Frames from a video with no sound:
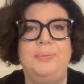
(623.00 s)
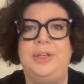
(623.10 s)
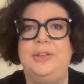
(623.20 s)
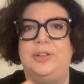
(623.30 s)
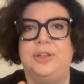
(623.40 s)

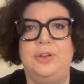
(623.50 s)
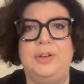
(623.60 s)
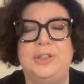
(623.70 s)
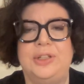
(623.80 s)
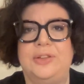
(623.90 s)

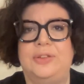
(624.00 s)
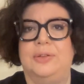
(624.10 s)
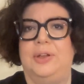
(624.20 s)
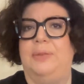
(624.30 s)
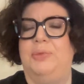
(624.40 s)
insecurities,
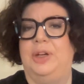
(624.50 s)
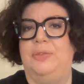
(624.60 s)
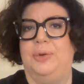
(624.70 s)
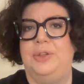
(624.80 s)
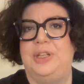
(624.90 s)
to
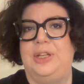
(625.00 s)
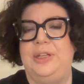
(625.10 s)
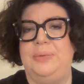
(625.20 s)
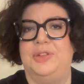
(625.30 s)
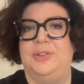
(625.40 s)
avoid
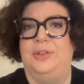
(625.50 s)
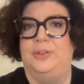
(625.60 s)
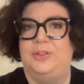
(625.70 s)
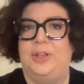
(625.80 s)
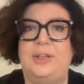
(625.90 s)
any
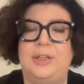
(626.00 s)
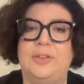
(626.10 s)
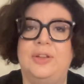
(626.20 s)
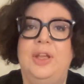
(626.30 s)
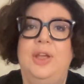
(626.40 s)

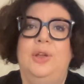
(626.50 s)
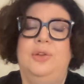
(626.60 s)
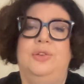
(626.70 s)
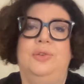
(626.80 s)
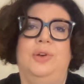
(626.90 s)
misunderstandings,
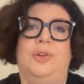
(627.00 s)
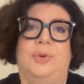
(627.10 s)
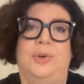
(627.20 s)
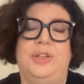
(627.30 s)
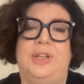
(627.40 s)
to
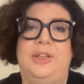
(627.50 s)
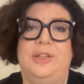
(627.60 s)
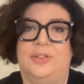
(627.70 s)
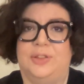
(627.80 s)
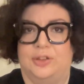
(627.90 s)
avoid any
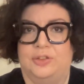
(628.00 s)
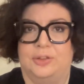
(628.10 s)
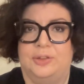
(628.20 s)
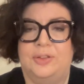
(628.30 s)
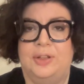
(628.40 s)

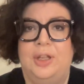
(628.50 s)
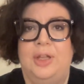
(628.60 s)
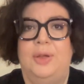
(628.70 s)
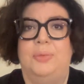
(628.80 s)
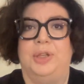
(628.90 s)
discussions,
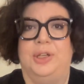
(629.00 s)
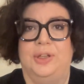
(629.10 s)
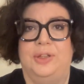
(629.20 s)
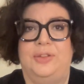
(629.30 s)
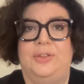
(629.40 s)

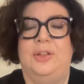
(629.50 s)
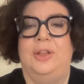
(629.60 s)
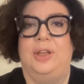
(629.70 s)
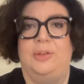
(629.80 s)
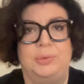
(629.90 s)
because
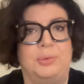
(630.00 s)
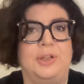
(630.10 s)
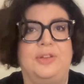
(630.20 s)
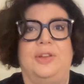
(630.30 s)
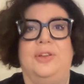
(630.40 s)

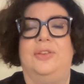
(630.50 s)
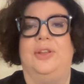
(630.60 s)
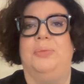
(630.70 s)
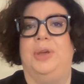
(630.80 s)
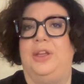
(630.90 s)
everyone is on the
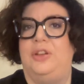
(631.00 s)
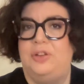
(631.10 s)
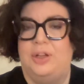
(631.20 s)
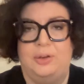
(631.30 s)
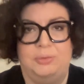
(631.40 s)
same
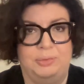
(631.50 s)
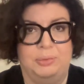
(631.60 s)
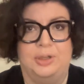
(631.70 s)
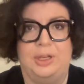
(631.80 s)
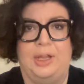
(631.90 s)
page,
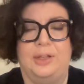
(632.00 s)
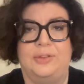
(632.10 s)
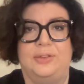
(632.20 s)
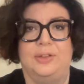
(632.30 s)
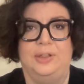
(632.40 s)
everyone
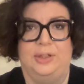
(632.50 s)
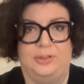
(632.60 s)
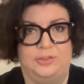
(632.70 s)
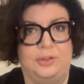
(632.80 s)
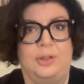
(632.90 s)
has
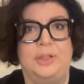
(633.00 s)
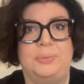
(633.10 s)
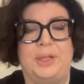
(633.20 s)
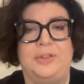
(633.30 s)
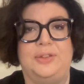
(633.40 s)
a
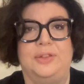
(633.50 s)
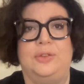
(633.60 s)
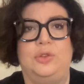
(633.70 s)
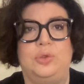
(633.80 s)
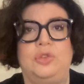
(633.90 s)
solid
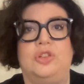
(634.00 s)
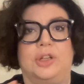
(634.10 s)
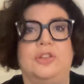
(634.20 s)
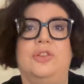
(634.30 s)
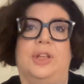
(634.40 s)
basis to
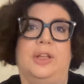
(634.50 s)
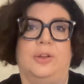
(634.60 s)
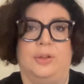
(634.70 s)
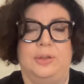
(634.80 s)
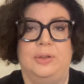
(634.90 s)
judge that
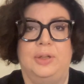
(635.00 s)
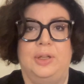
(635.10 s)
on.